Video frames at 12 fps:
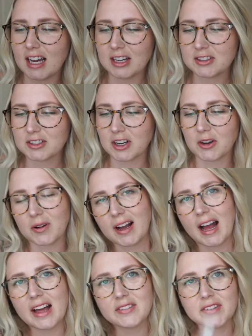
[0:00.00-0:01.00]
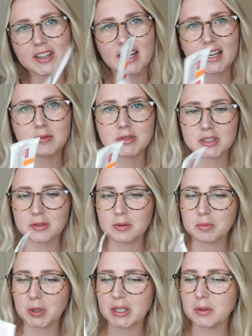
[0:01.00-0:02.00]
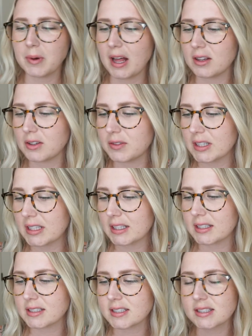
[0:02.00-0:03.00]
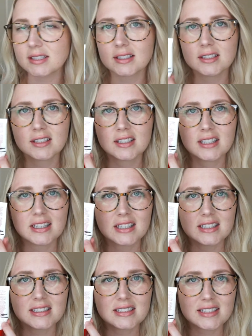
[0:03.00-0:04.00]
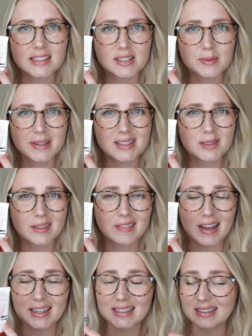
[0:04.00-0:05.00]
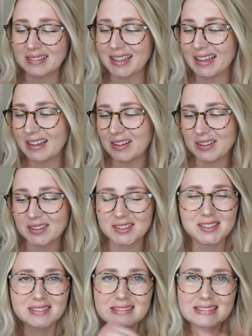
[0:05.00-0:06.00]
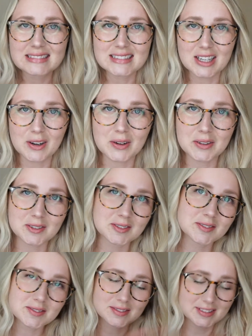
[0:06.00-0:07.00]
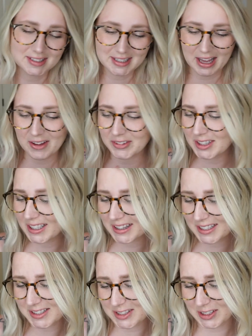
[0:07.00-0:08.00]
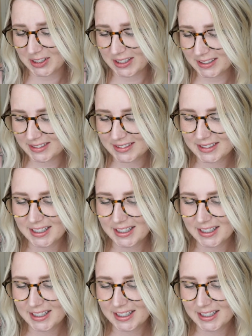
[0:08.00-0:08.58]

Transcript: I don't know. I feel like I'm doing pretty well on this. In six weeks, I've got it down to here. So I feel like that's good.